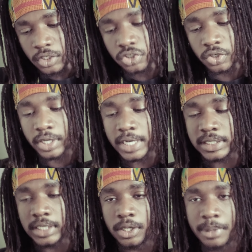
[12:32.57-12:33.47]
So yeah,
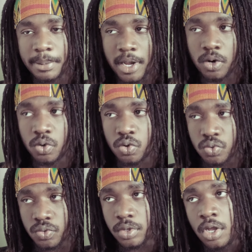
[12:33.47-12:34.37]
that's a little bit about
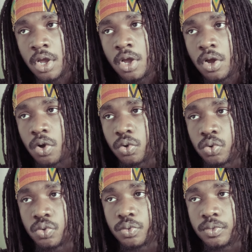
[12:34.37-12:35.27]
Ogun.
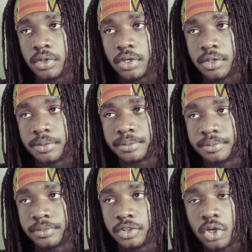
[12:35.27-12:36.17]
Ogun,
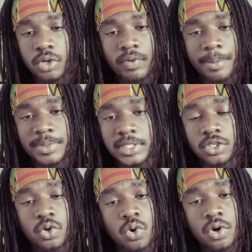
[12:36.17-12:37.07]
you know, he represents
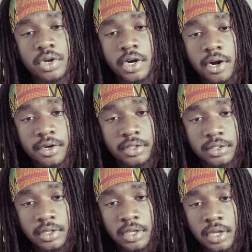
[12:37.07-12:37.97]
the core of the earth.